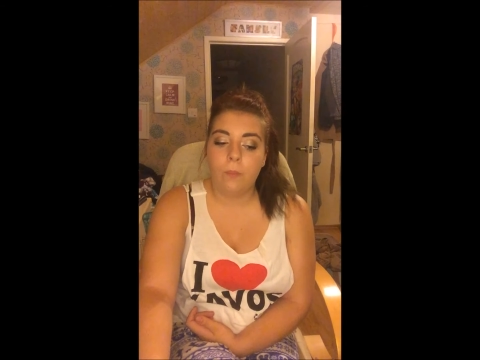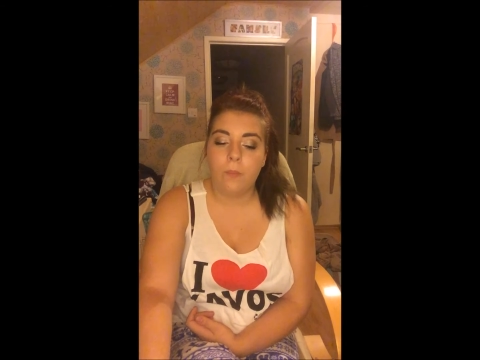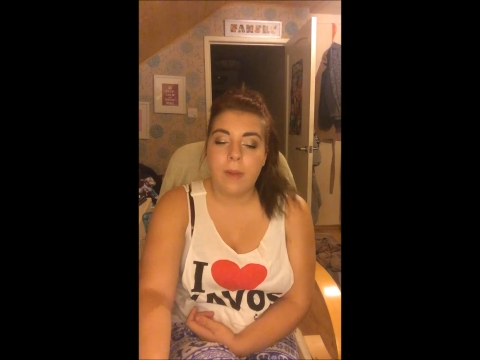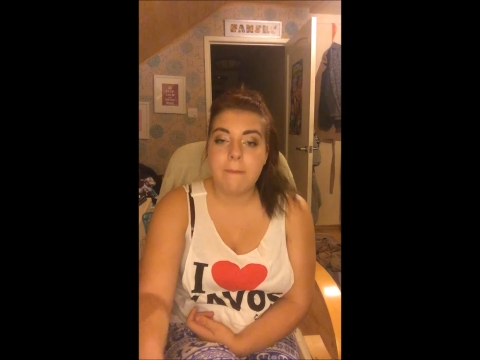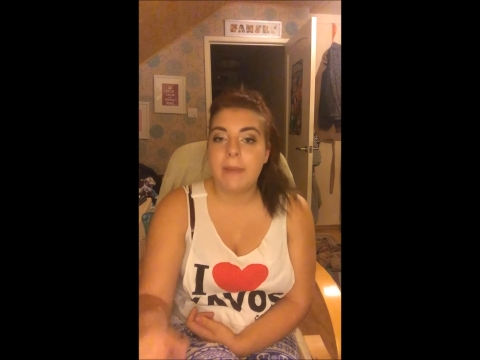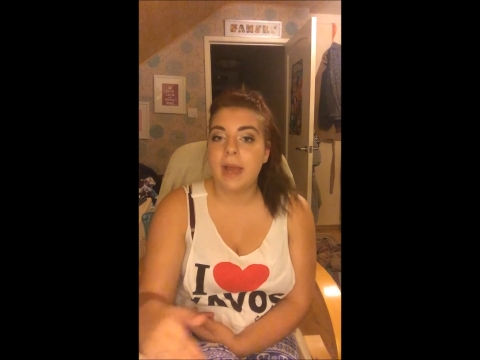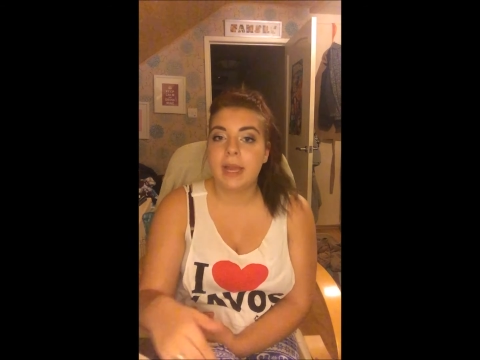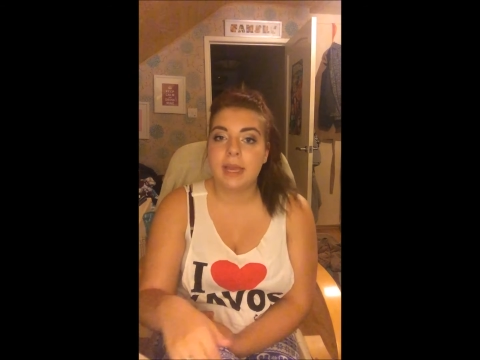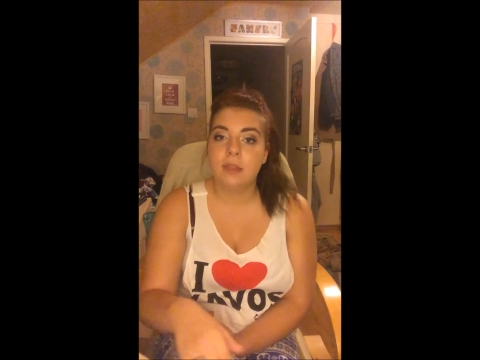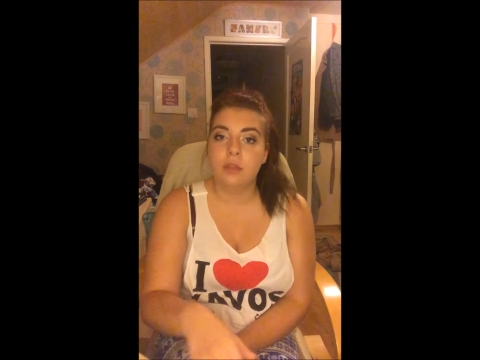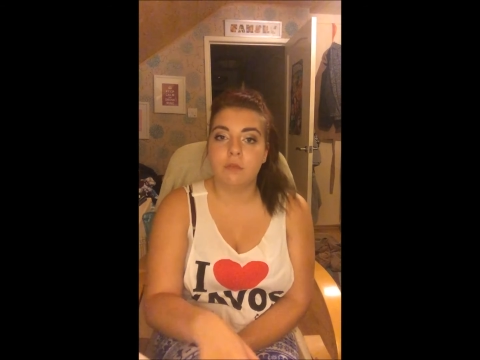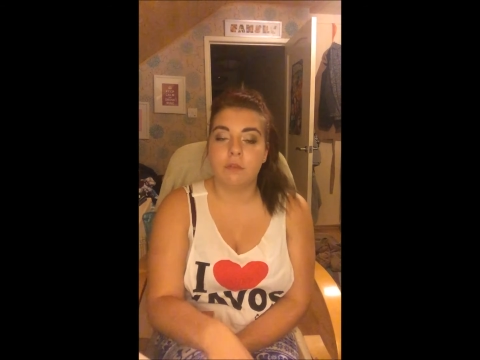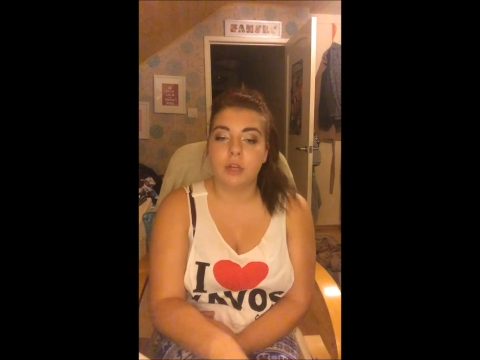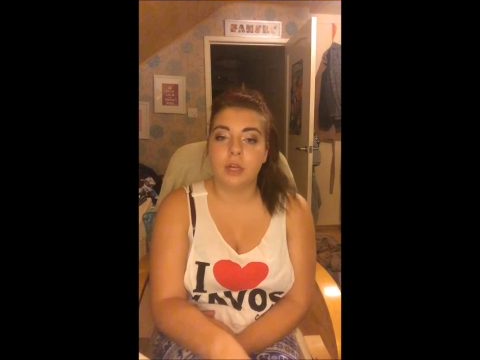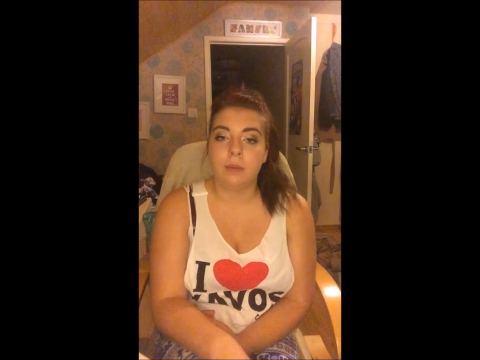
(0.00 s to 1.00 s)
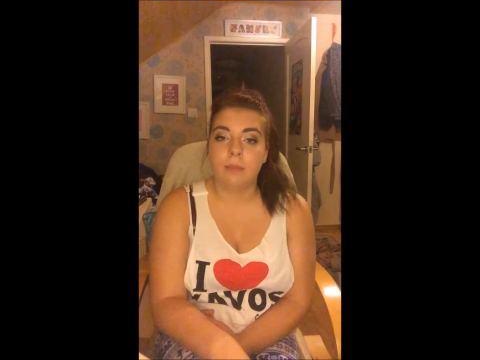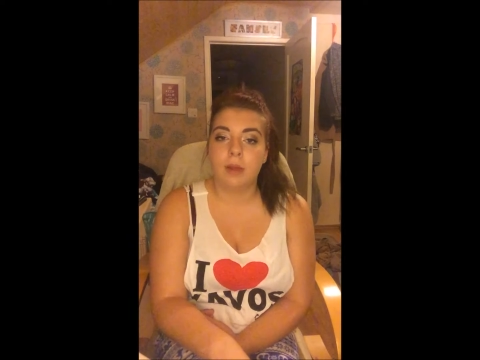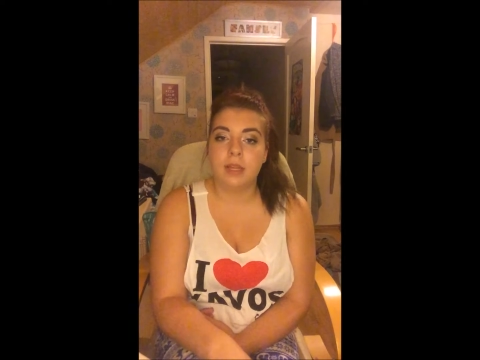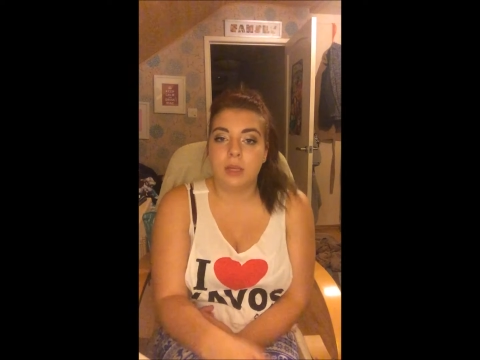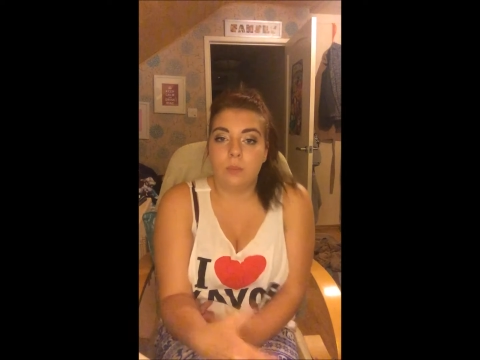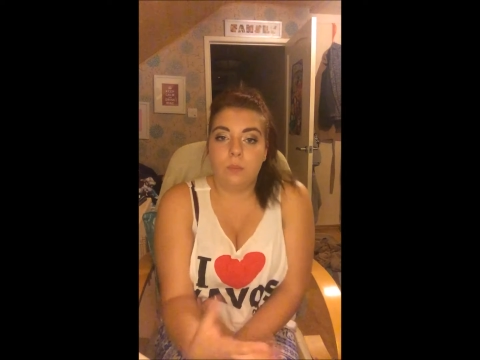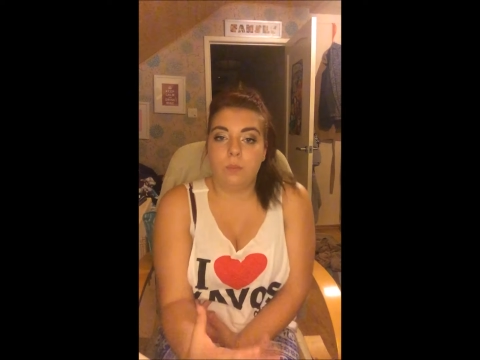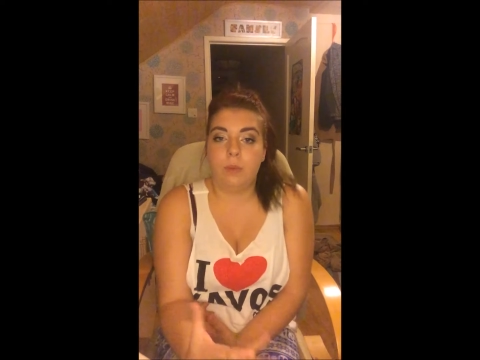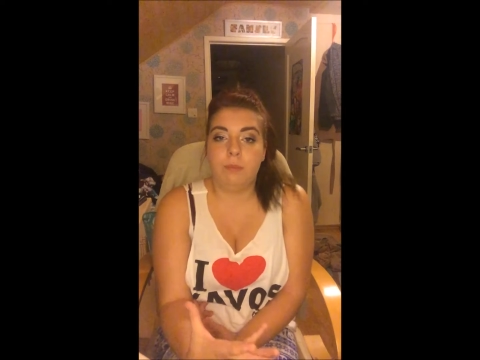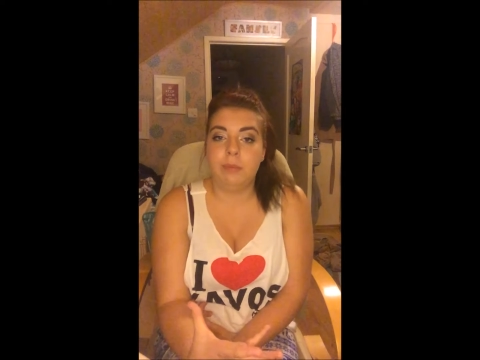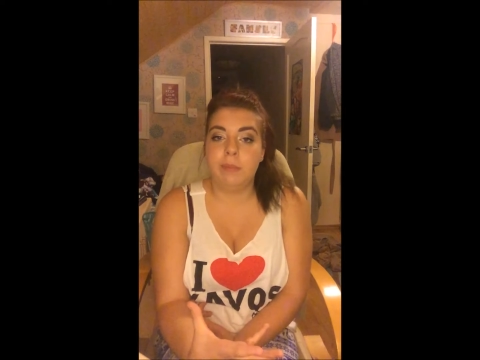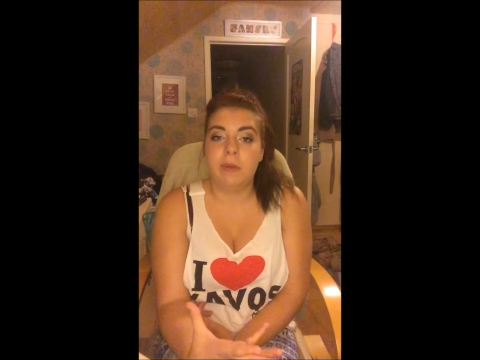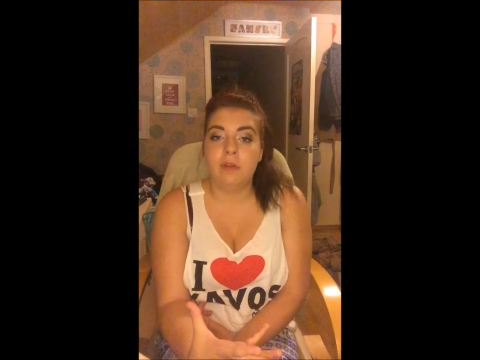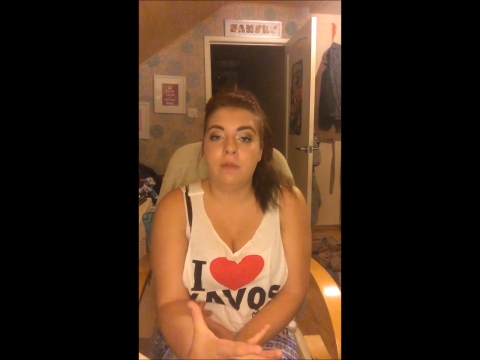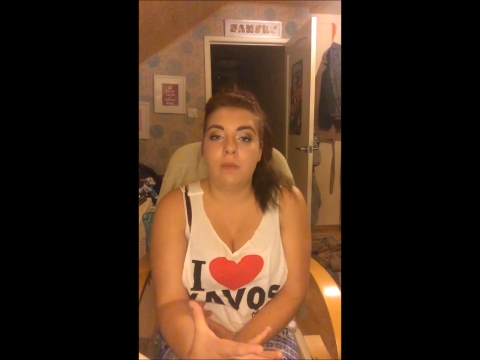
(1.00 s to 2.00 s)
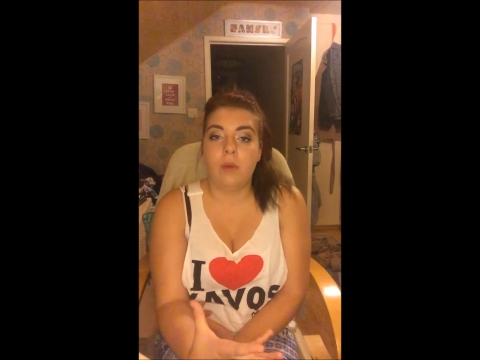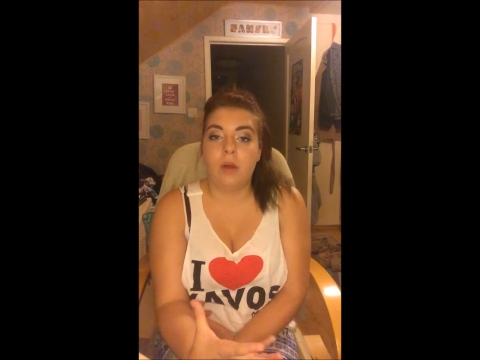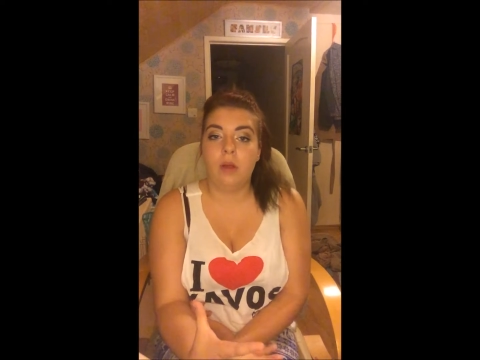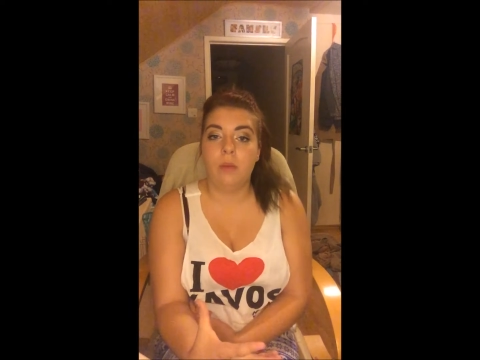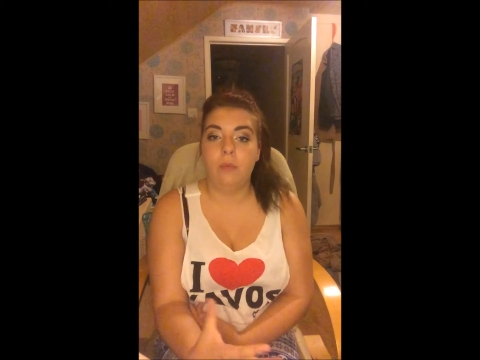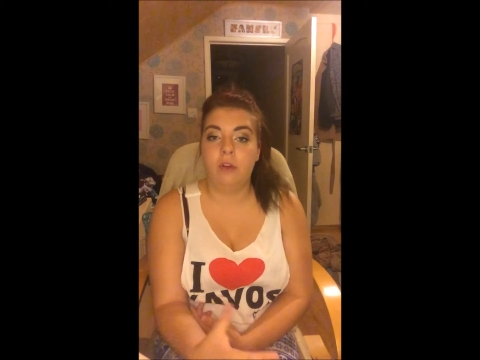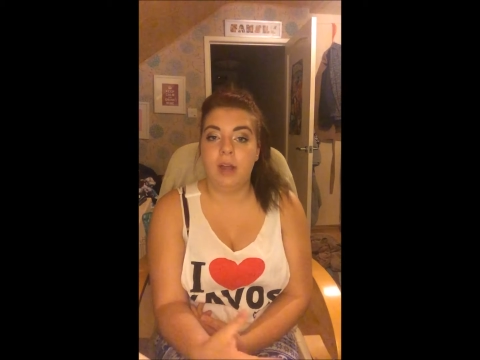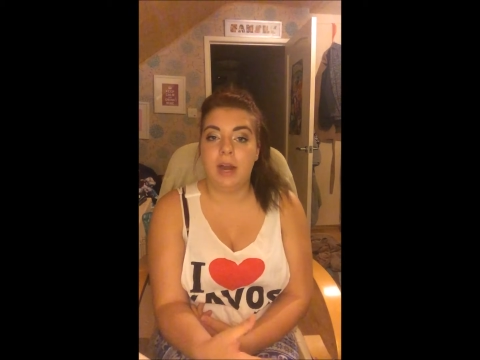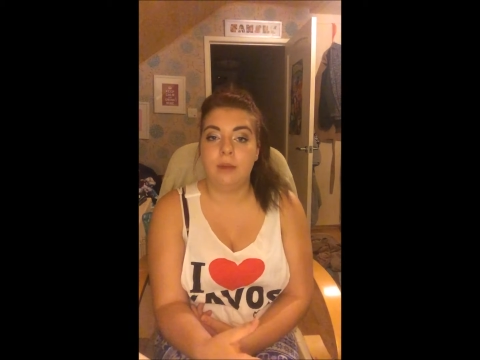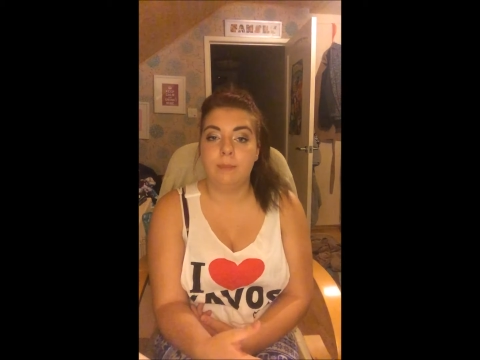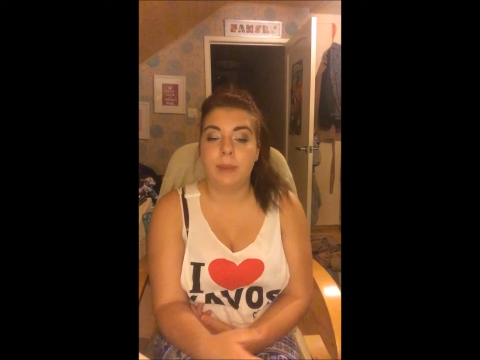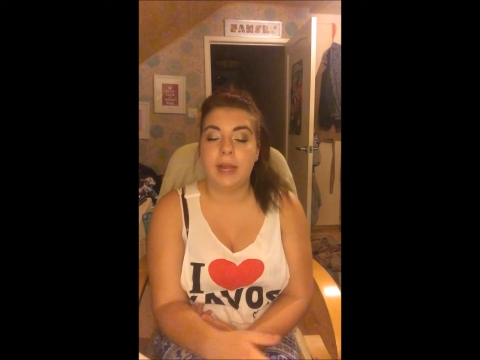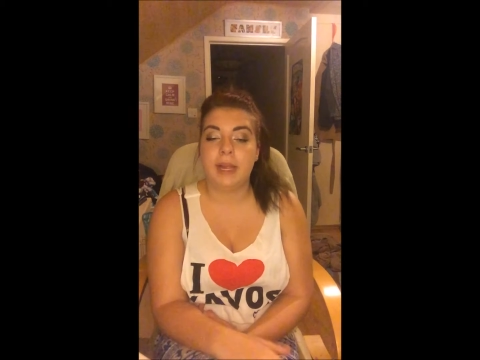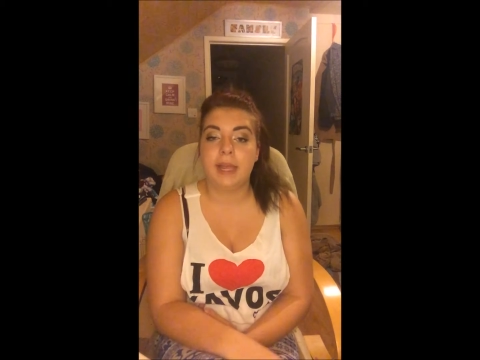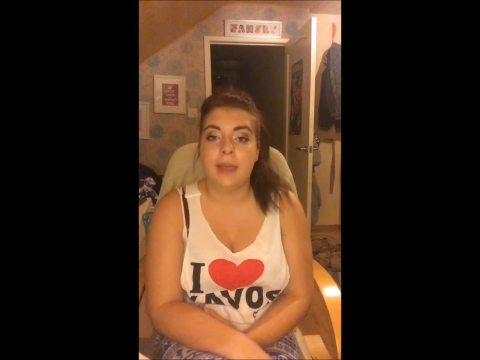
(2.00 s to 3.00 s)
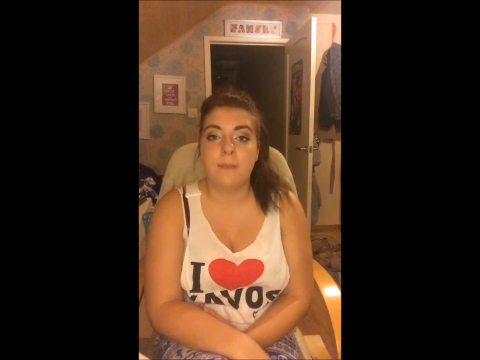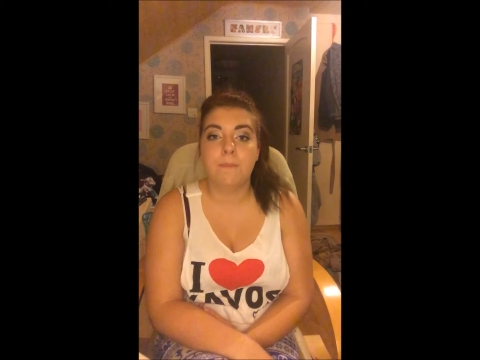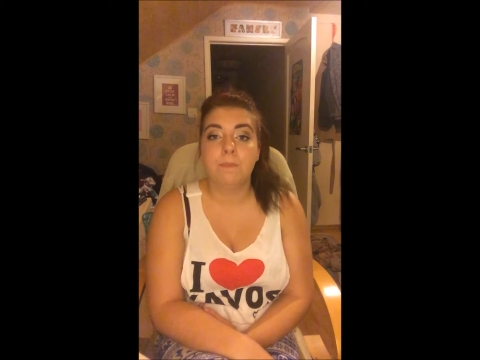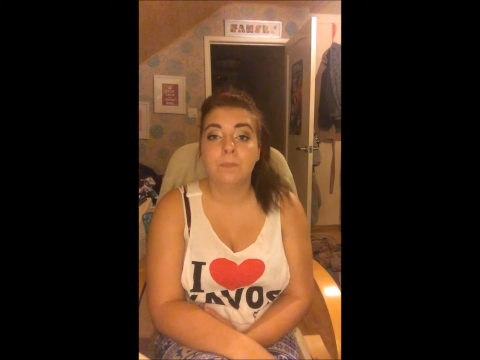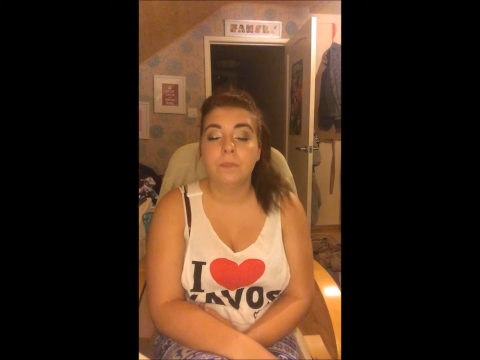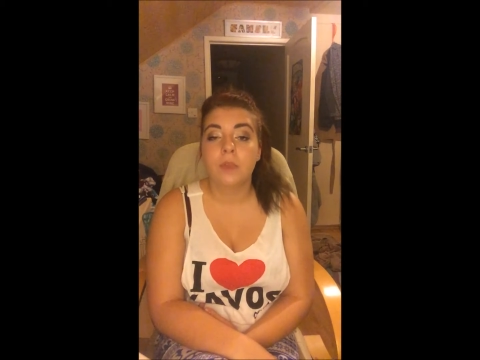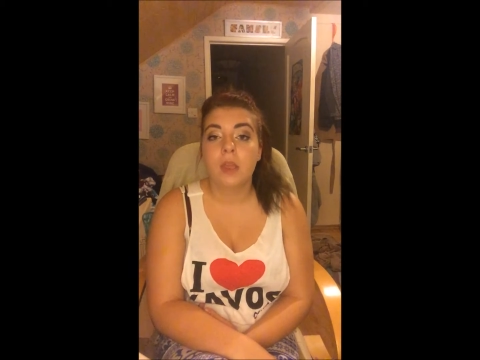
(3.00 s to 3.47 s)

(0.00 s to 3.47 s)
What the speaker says: went back in the room, I think when we both were allowed back in,